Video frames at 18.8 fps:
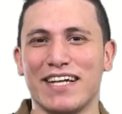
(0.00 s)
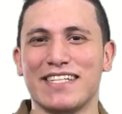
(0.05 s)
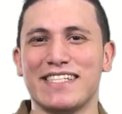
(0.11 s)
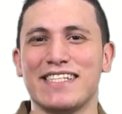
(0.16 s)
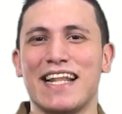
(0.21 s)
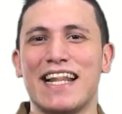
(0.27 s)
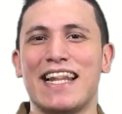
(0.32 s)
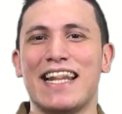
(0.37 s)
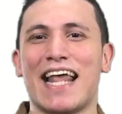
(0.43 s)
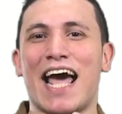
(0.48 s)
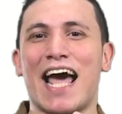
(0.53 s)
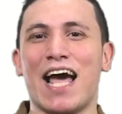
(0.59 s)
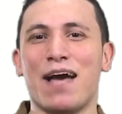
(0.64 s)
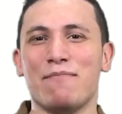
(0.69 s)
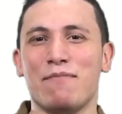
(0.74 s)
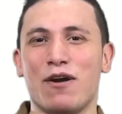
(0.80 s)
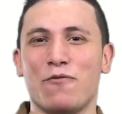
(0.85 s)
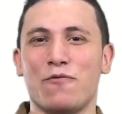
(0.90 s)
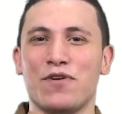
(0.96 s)
it's
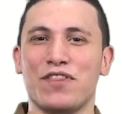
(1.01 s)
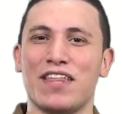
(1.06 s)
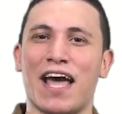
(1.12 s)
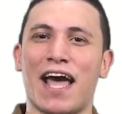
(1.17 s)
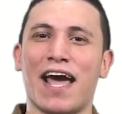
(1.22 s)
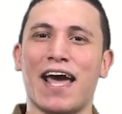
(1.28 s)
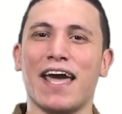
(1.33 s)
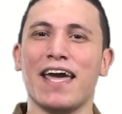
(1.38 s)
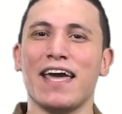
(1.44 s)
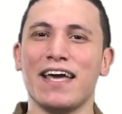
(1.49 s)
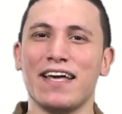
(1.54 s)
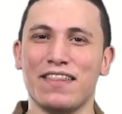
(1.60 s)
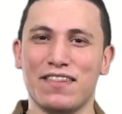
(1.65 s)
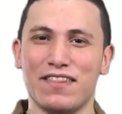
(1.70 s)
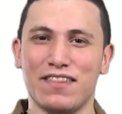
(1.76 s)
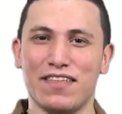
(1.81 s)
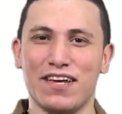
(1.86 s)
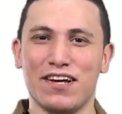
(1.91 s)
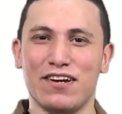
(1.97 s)
lahma with a ha
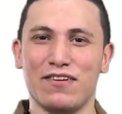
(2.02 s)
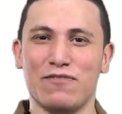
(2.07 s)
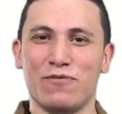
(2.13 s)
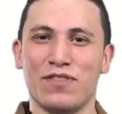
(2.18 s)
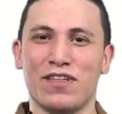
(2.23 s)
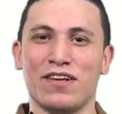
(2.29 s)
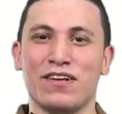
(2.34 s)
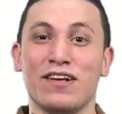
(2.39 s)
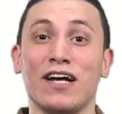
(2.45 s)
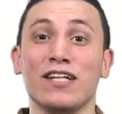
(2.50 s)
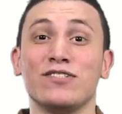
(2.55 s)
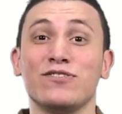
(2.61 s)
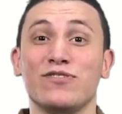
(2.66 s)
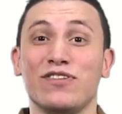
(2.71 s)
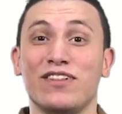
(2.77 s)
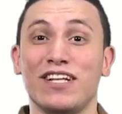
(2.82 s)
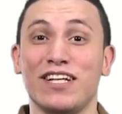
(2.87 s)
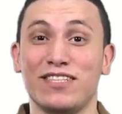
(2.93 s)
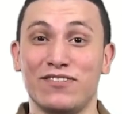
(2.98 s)
in there, with a
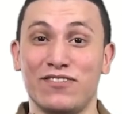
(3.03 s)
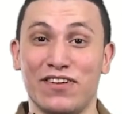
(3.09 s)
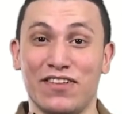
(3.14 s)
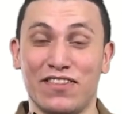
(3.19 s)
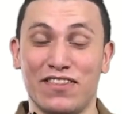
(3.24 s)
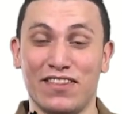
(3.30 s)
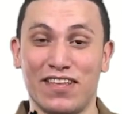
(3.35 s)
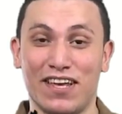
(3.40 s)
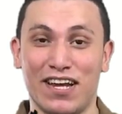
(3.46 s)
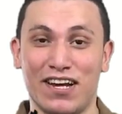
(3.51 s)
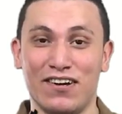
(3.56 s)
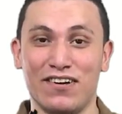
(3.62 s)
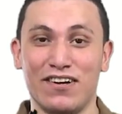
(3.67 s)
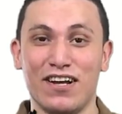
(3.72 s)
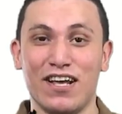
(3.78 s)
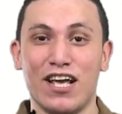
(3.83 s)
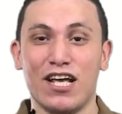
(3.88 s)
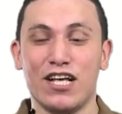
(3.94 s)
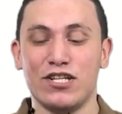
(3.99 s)
guttural letter in
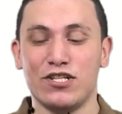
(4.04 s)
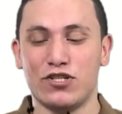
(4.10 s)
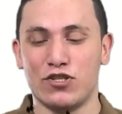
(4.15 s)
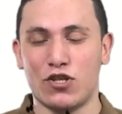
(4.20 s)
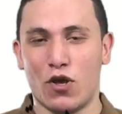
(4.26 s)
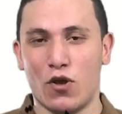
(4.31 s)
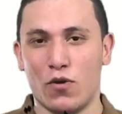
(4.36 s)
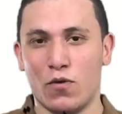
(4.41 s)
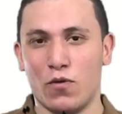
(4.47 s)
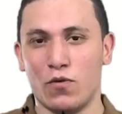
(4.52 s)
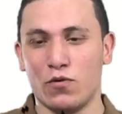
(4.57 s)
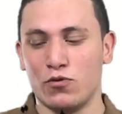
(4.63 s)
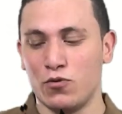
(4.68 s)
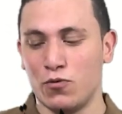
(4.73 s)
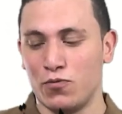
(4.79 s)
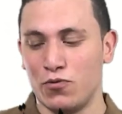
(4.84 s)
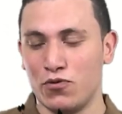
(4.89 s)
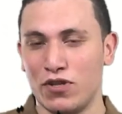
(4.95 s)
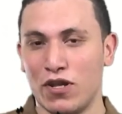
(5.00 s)
there. So
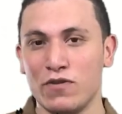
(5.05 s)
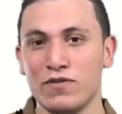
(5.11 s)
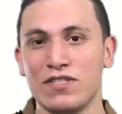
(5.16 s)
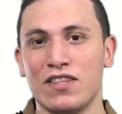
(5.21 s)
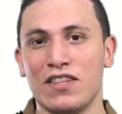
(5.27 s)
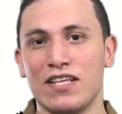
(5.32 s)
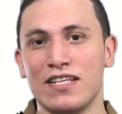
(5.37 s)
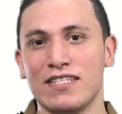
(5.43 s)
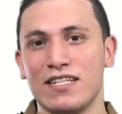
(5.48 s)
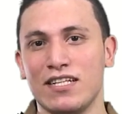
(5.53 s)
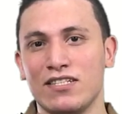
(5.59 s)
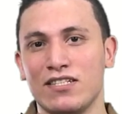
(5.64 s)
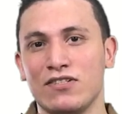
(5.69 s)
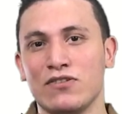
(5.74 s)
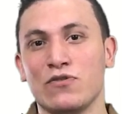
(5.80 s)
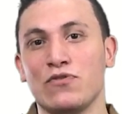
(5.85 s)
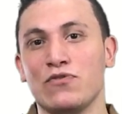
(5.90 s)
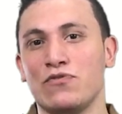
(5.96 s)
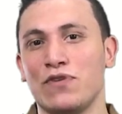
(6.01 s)
to pronounce this
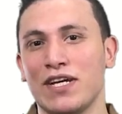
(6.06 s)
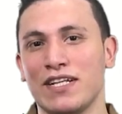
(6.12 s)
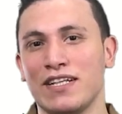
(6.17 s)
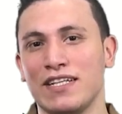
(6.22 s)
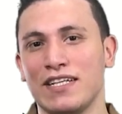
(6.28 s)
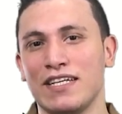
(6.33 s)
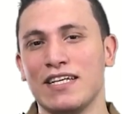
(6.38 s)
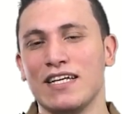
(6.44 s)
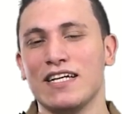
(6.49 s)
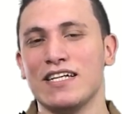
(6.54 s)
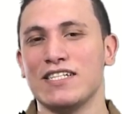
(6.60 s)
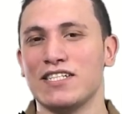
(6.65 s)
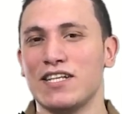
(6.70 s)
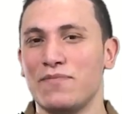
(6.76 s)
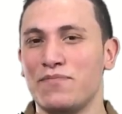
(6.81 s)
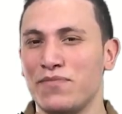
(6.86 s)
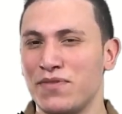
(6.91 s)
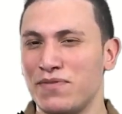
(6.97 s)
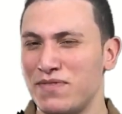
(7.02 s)
letter correctly,
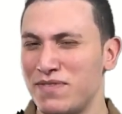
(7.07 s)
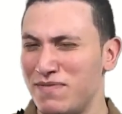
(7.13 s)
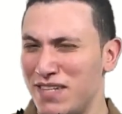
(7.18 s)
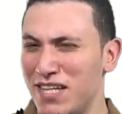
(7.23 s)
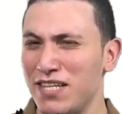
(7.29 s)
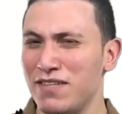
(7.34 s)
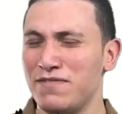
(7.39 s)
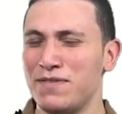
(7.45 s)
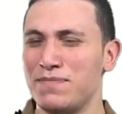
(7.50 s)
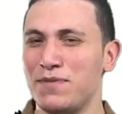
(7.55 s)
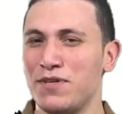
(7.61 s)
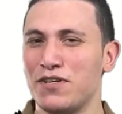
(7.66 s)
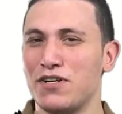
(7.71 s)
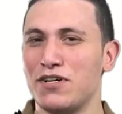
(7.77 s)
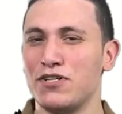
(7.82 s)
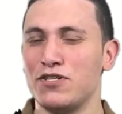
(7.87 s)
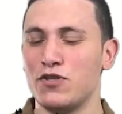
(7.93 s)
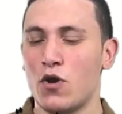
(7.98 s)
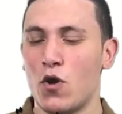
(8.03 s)
some native
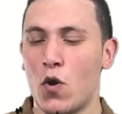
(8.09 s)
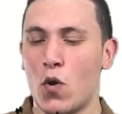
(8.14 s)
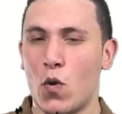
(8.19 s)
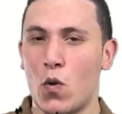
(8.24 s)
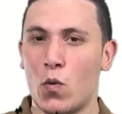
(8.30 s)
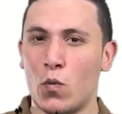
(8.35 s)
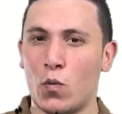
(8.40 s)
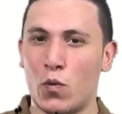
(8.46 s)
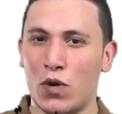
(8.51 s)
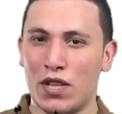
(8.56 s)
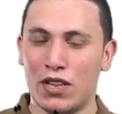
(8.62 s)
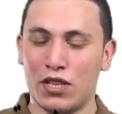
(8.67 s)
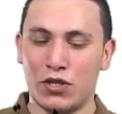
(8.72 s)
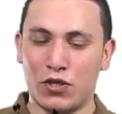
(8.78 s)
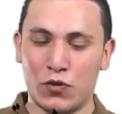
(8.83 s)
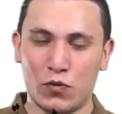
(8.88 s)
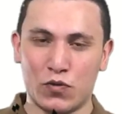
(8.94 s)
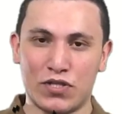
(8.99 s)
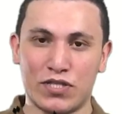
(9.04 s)
speakers will
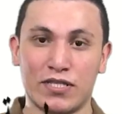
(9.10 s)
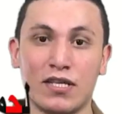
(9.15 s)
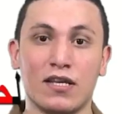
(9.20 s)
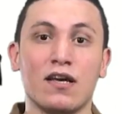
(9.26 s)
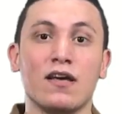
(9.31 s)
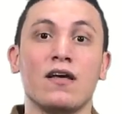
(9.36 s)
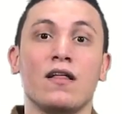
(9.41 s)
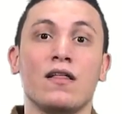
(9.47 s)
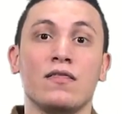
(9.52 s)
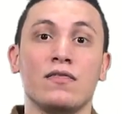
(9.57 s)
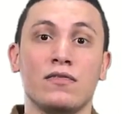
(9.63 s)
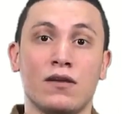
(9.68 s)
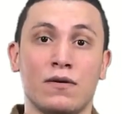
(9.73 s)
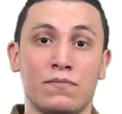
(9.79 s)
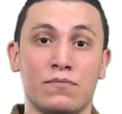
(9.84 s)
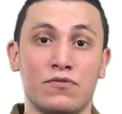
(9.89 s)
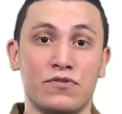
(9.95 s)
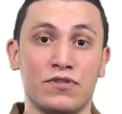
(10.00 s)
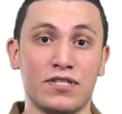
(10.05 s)
use
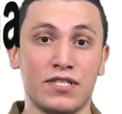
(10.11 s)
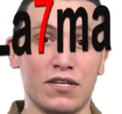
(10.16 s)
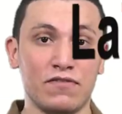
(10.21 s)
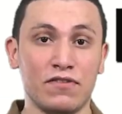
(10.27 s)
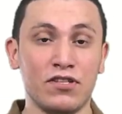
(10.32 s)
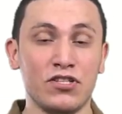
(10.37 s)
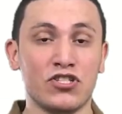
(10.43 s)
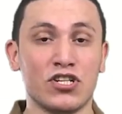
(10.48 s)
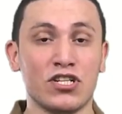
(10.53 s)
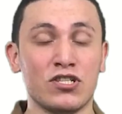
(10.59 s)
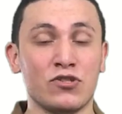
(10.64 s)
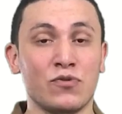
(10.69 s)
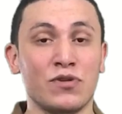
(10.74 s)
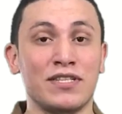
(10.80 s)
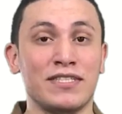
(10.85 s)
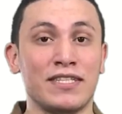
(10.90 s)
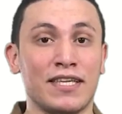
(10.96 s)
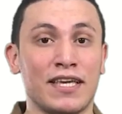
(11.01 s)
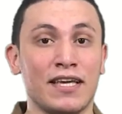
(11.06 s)
number 7 just to
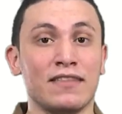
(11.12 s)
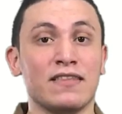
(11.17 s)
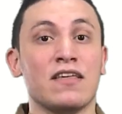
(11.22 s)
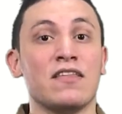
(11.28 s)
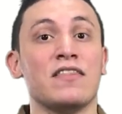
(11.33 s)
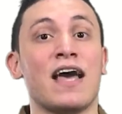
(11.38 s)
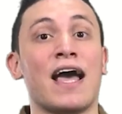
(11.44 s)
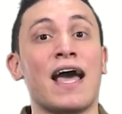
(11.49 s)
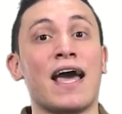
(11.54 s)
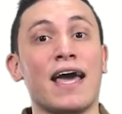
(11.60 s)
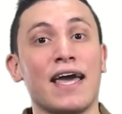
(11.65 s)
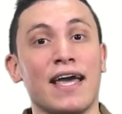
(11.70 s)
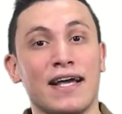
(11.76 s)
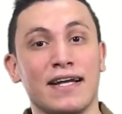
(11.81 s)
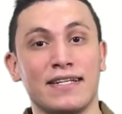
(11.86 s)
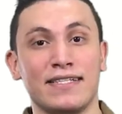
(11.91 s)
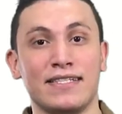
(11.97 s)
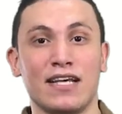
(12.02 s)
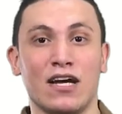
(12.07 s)
indicate the
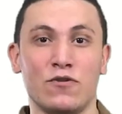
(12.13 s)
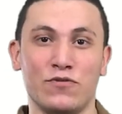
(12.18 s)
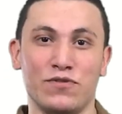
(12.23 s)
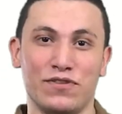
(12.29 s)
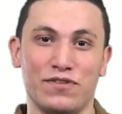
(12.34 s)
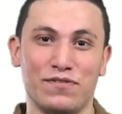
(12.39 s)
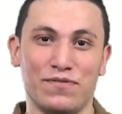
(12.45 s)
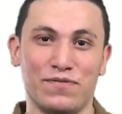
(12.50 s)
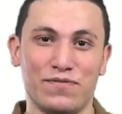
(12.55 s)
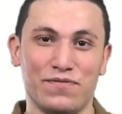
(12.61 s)
ha sound.